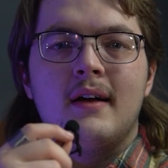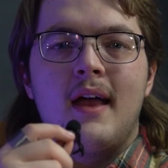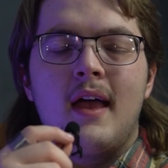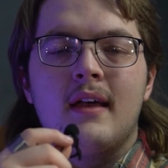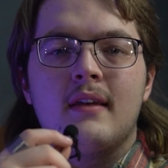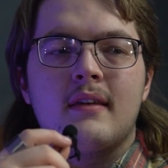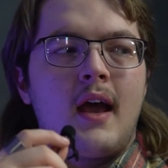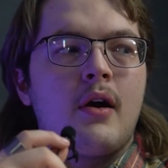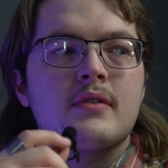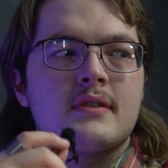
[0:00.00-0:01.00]
And
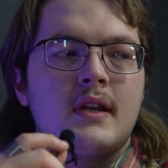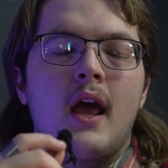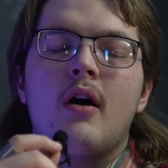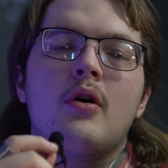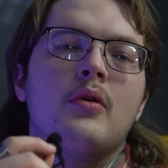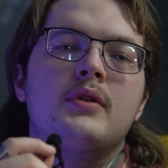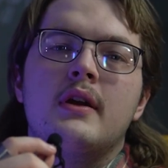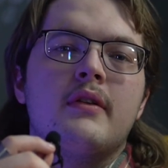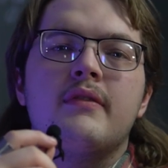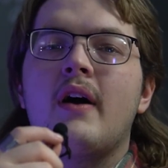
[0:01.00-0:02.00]
now it's sitting at
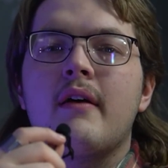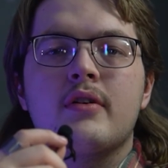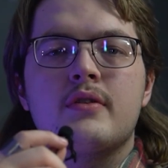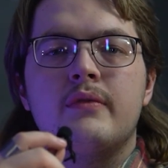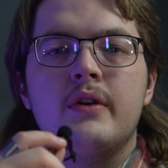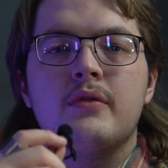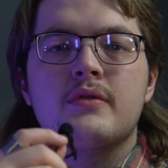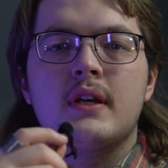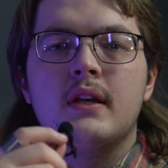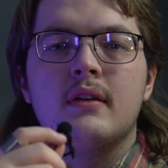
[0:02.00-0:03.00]
nearly 500
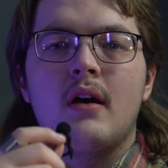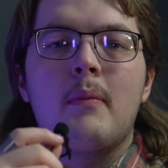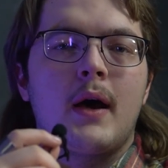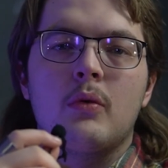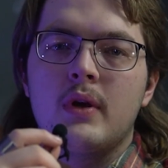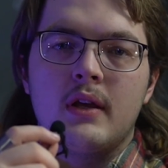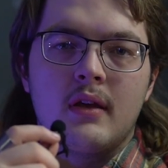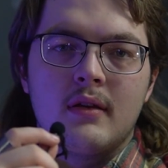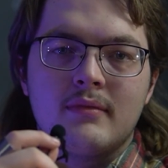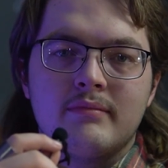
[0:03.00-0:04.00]
views in about a
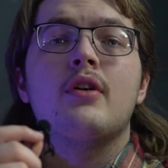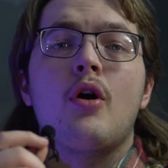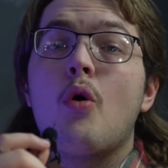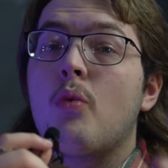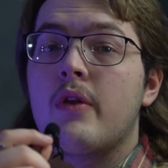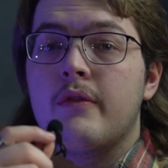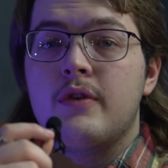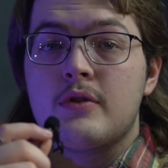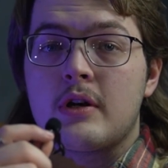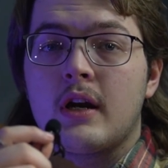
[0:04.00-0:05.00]
week. You never know where the
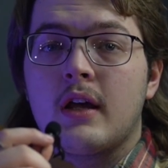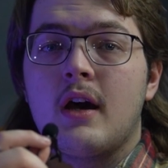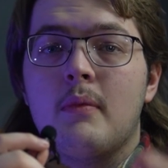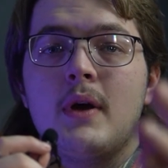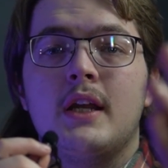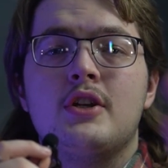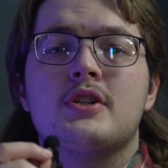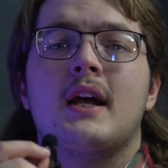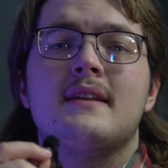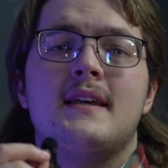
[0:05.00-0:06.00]
views are gonna come, and you
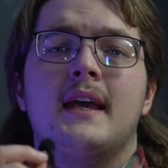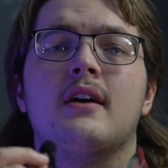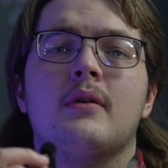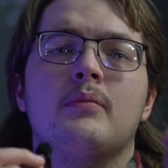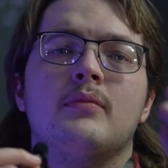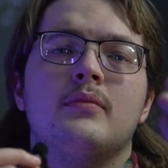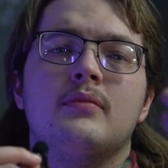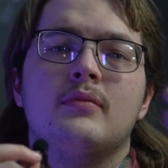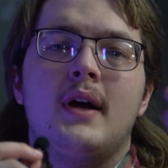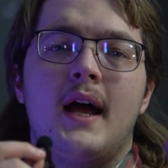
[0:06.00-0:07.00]
just gotta take them
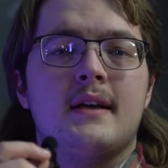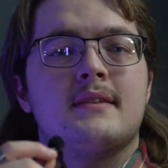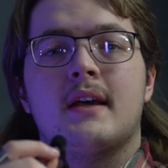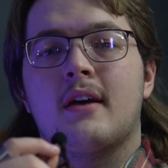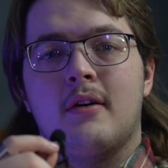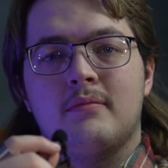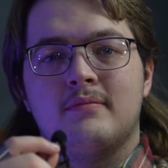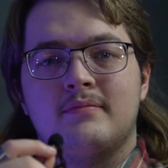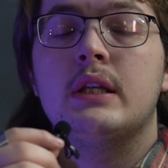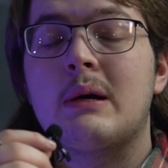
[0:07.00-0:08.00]
as they come.
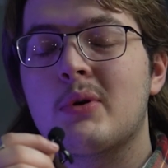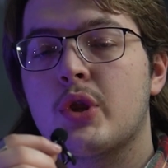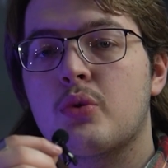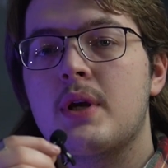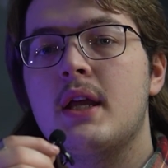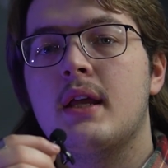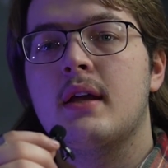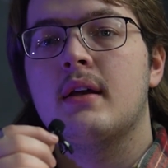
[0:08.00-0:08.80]
Number three